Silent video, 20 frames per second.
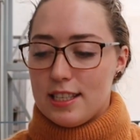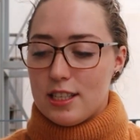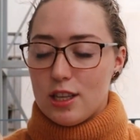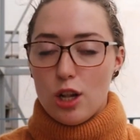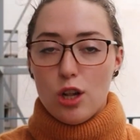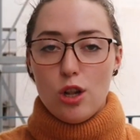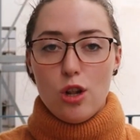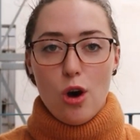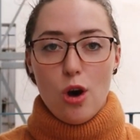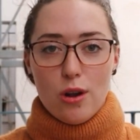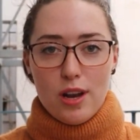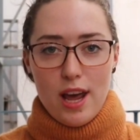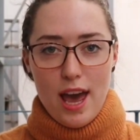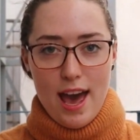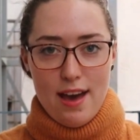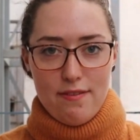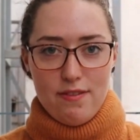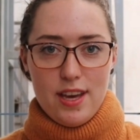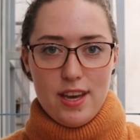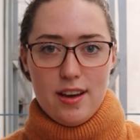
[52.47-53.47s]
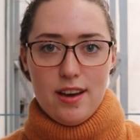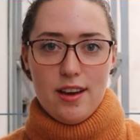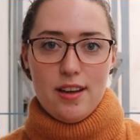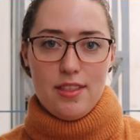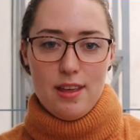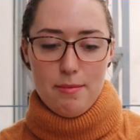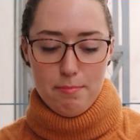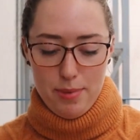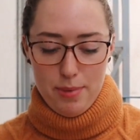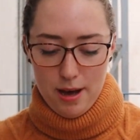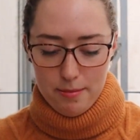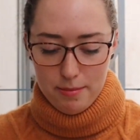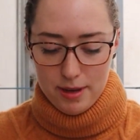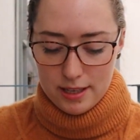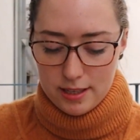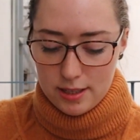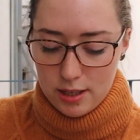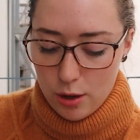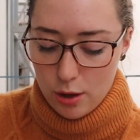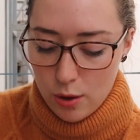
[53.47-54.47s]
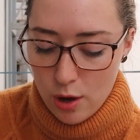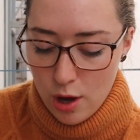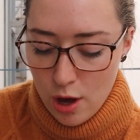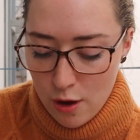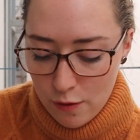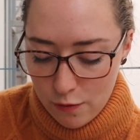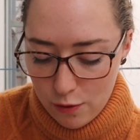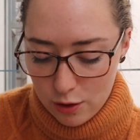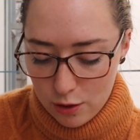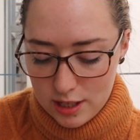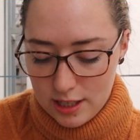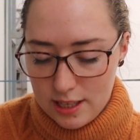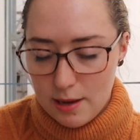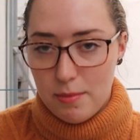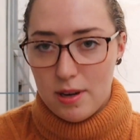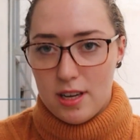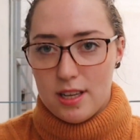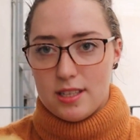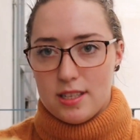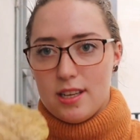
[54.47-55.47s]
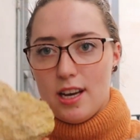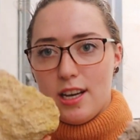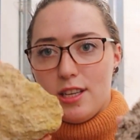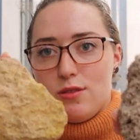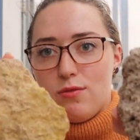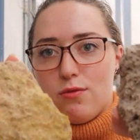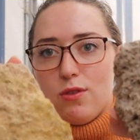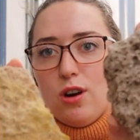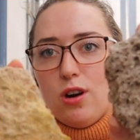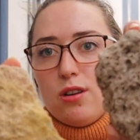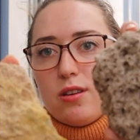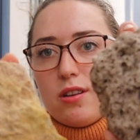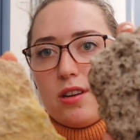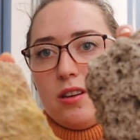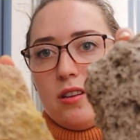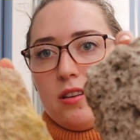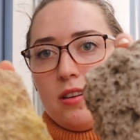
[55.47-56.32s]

is a lot heavier than pumice. So for a similar sized rock,